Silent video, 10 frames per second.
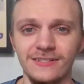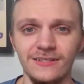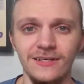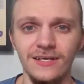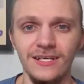
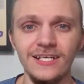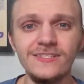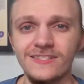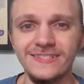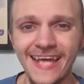Like,
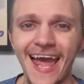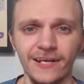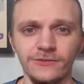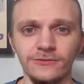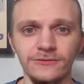it's a
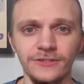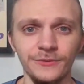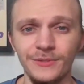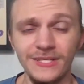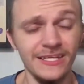tackle,
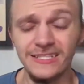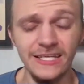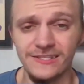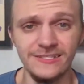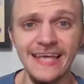dude. It,
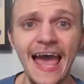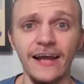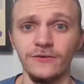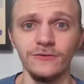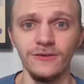it's a
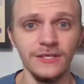tackle.